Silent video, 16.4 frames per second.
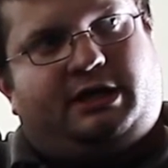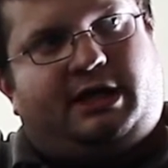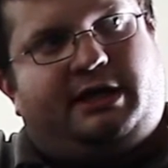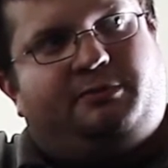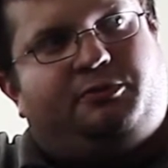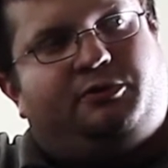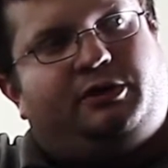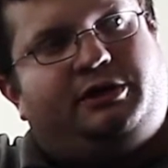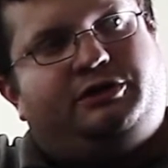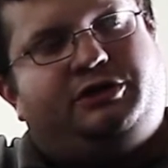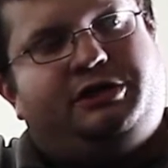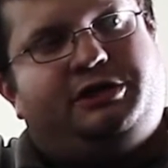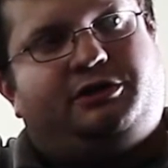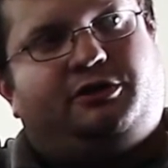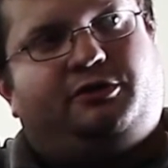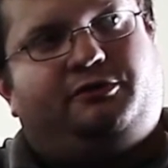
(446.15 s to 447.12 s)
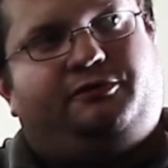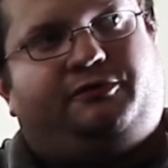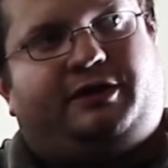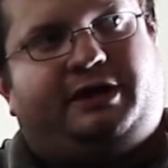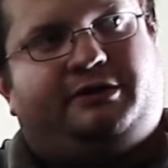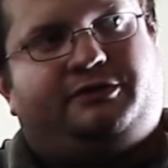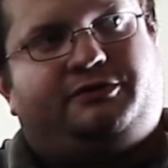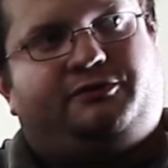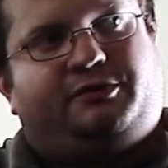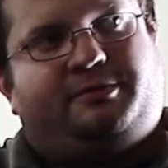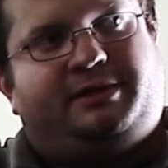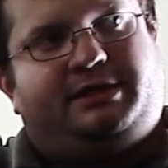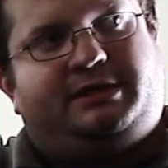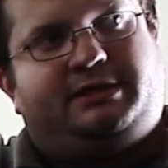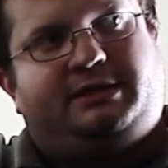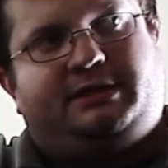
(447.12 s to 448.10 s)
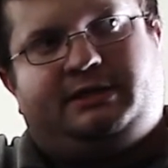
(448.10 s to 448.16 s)
and print G-code files from
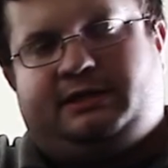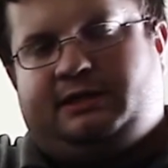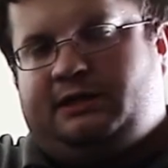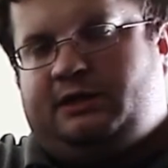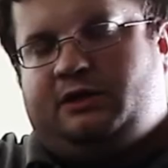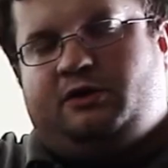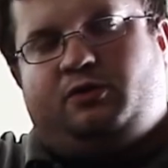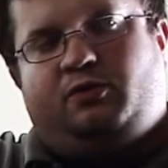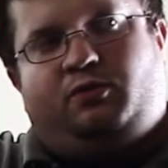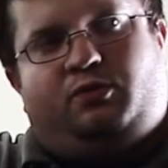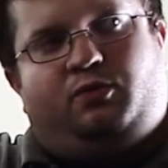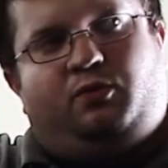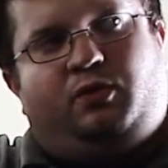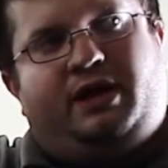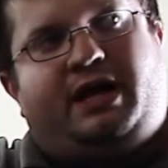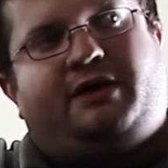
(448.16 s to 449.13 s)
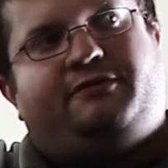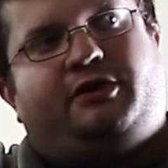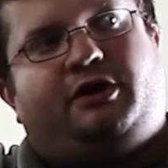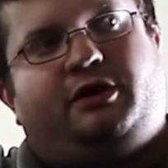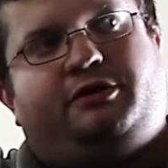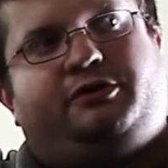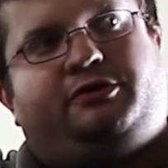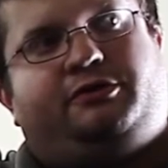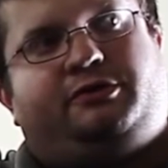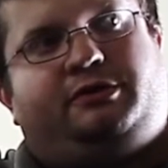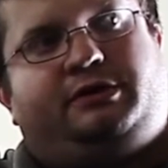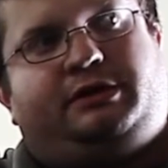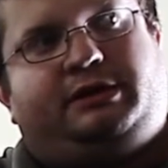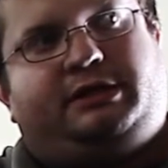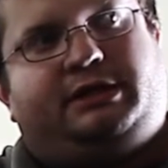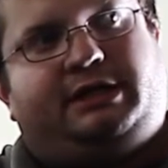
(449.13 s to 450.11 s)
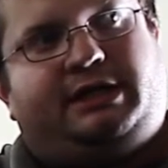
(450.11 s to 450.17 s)
it. We have other
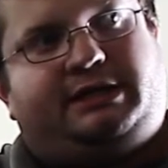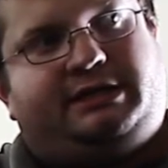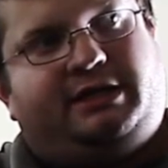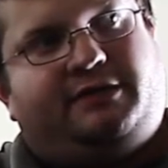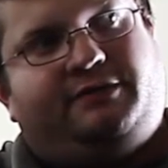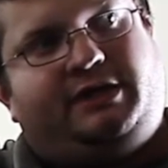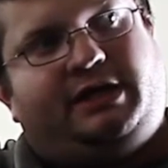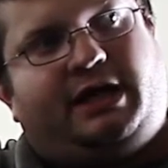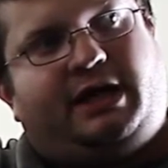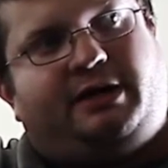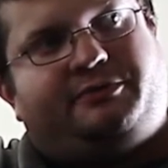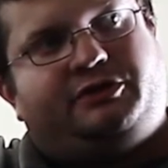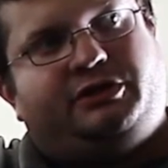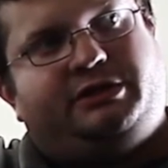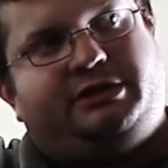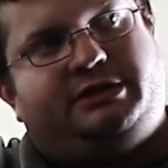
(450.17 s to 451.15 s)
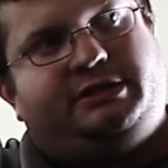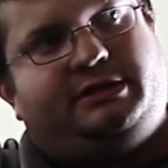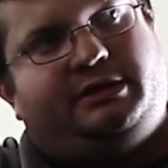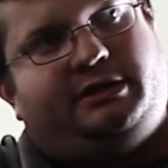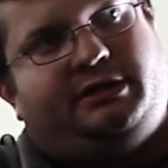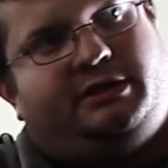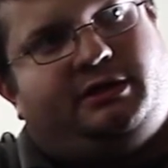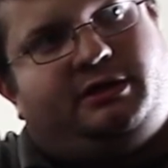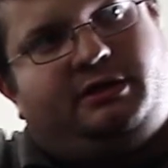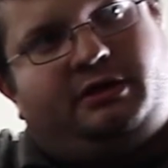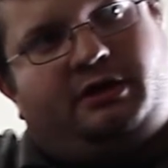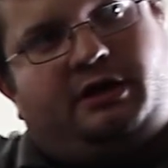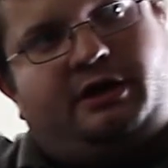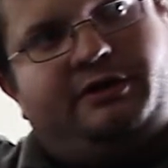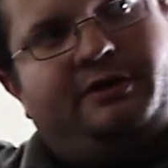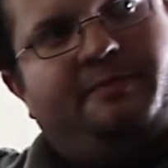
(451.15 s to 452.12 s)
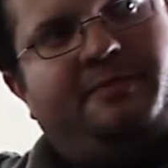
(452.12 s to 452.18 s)
connectivity options.
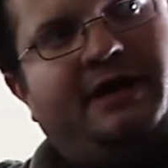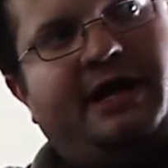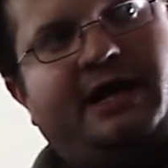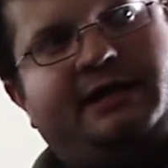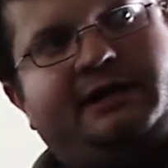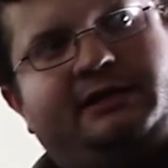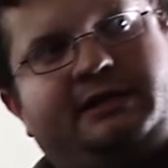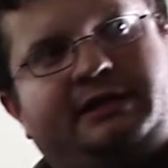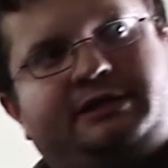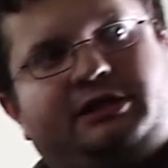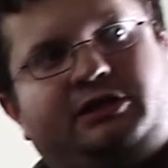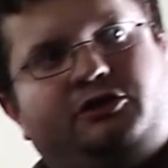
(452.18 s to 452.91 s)
On the back is a